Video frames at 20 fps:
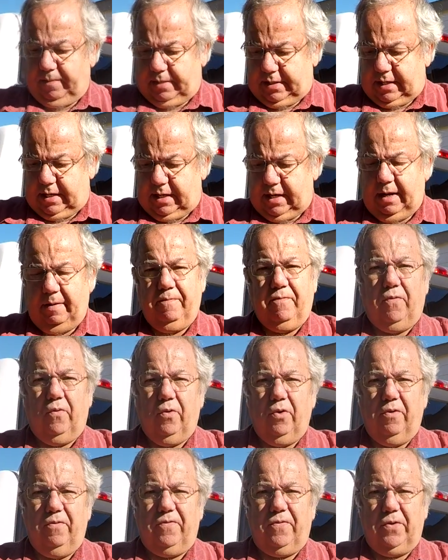Time
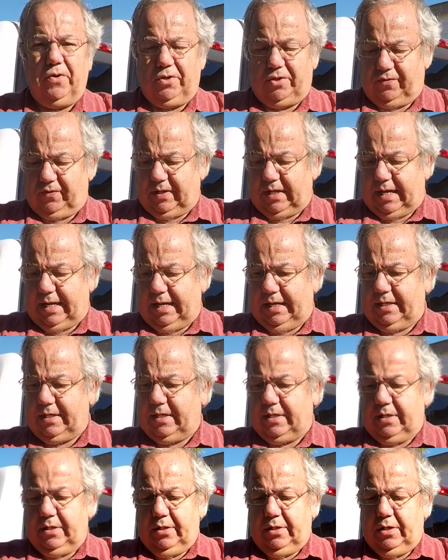for first flight.
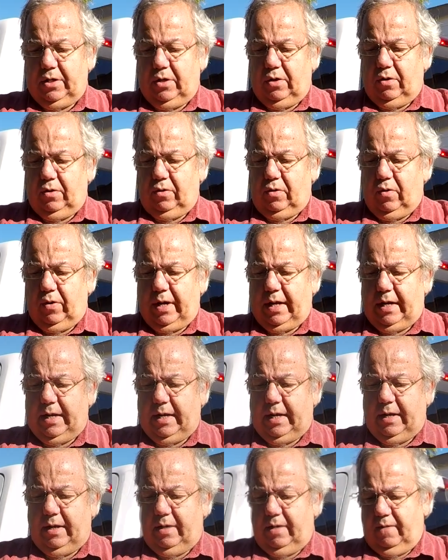So I'll go ahead
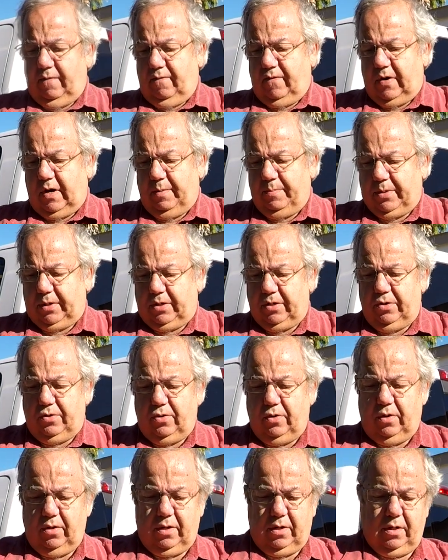and fire up the
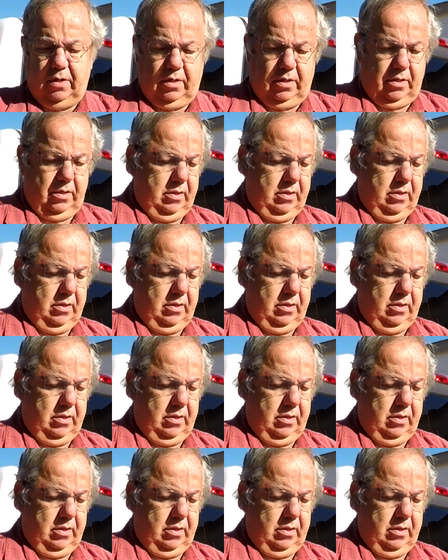controller.